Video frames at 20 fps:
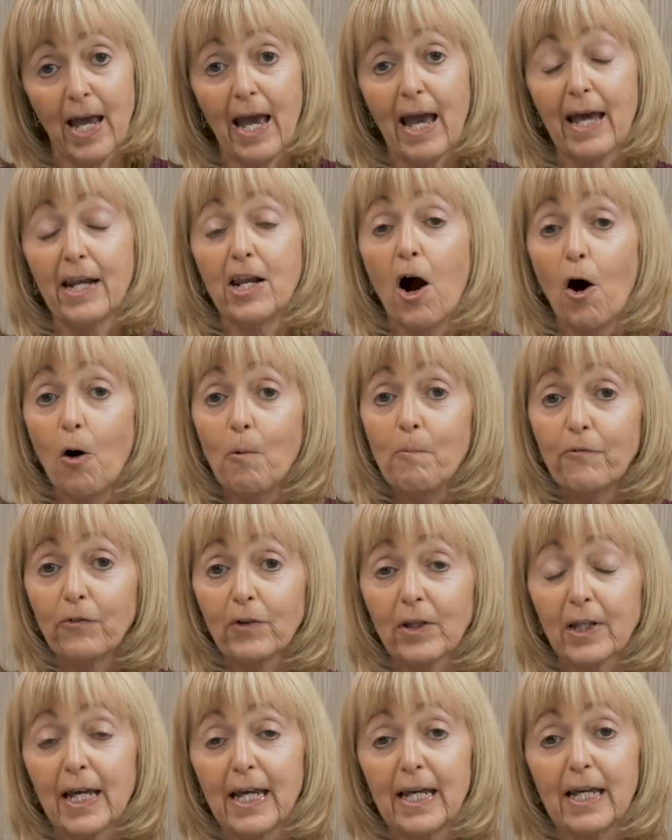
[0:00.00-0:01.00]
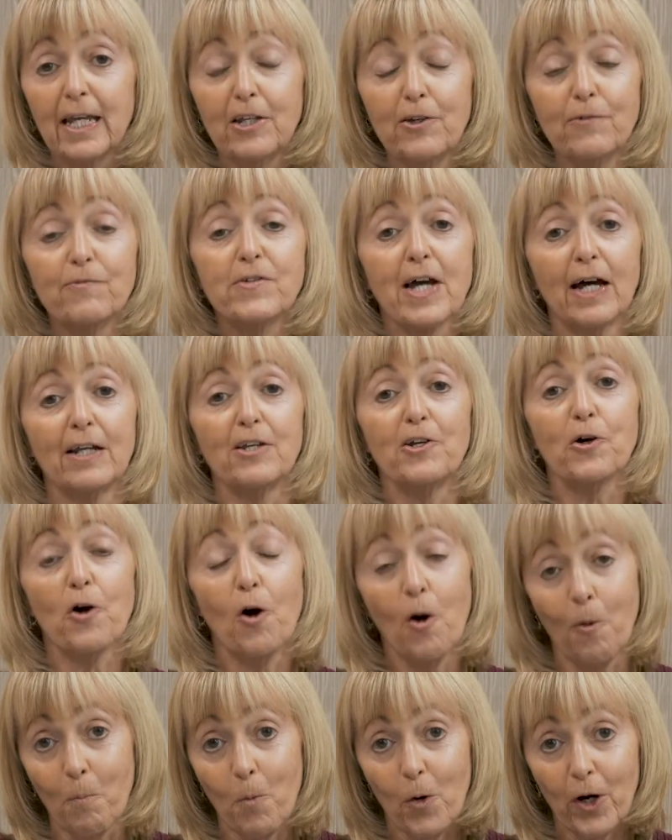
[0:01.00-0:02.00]
And hopefully you've done your
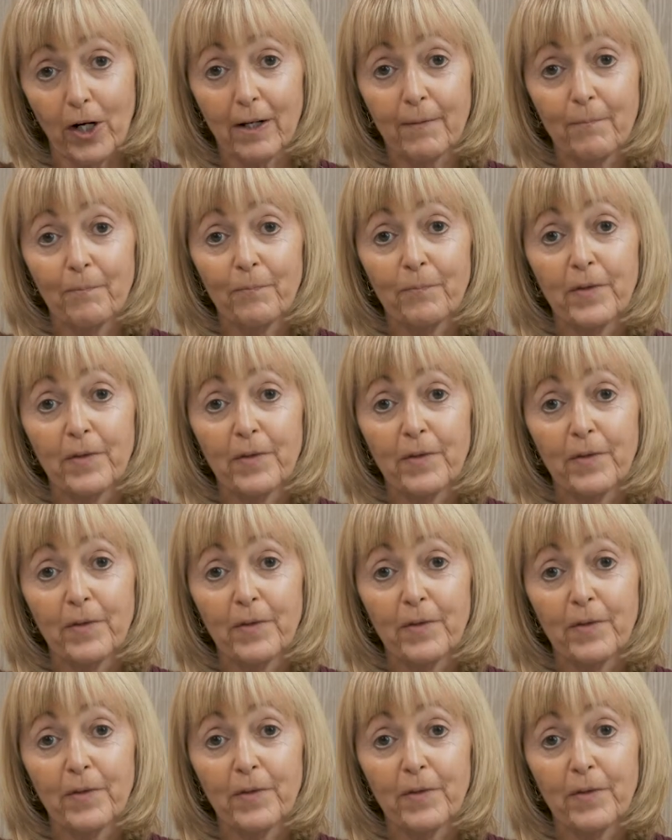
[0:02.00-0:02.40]
homework.